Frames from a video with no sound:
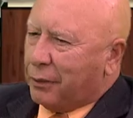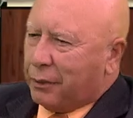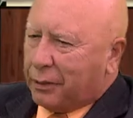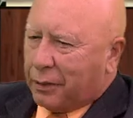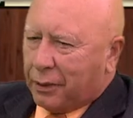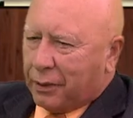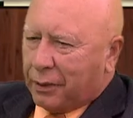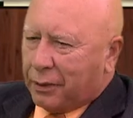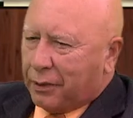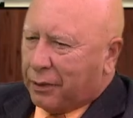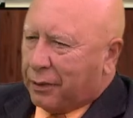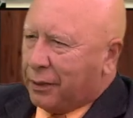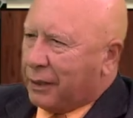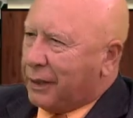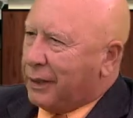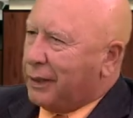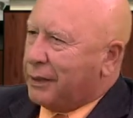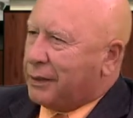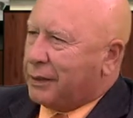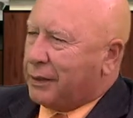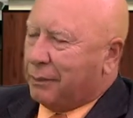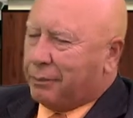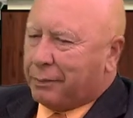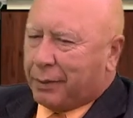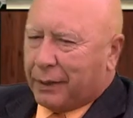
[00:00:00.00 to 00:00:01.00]
You
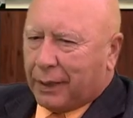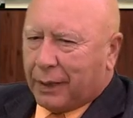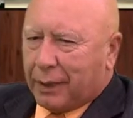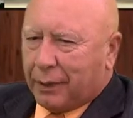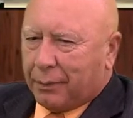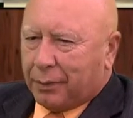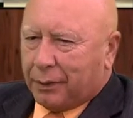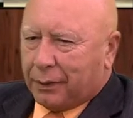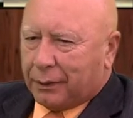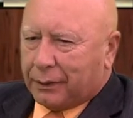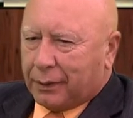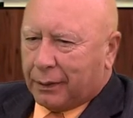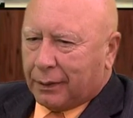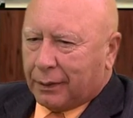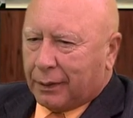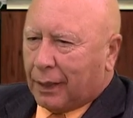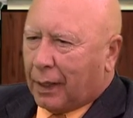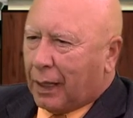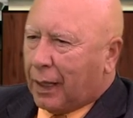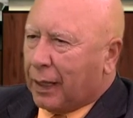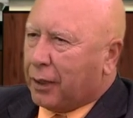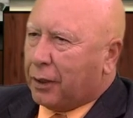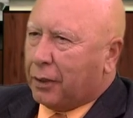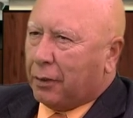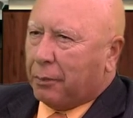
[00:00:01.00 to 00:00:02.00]
need to be able to
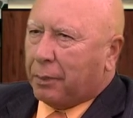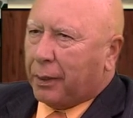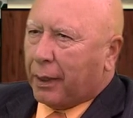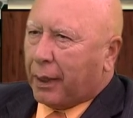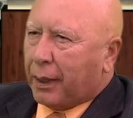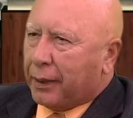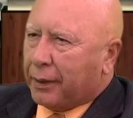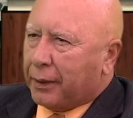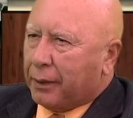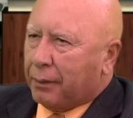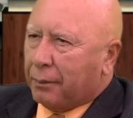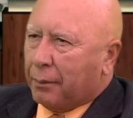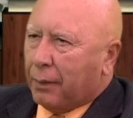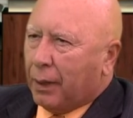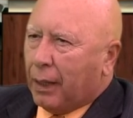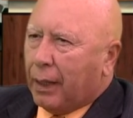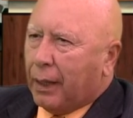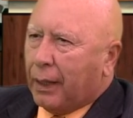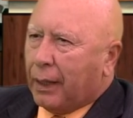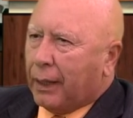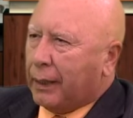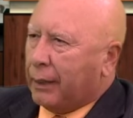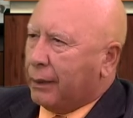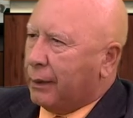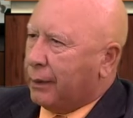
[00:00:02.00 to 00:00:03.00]
occupy your
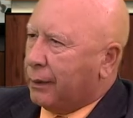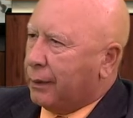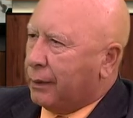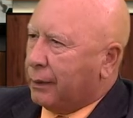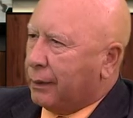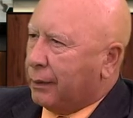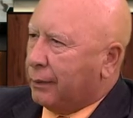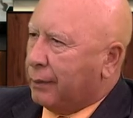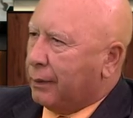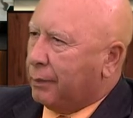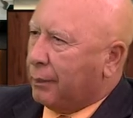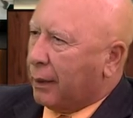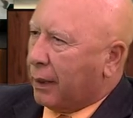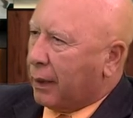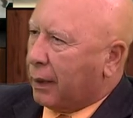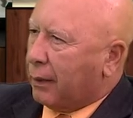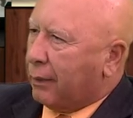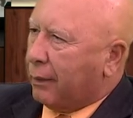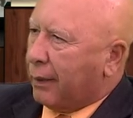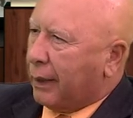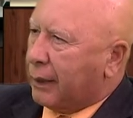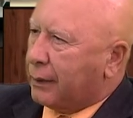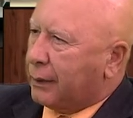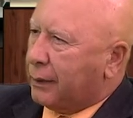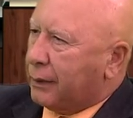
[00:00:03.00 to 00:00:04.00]
mind, and am I
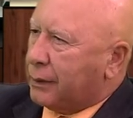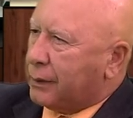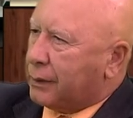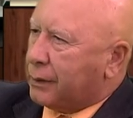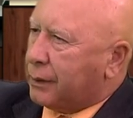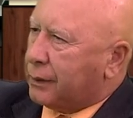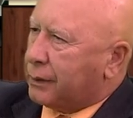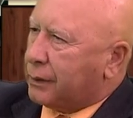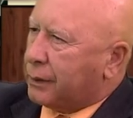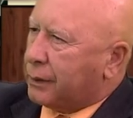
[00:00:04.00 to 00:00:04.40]
correct? It's just...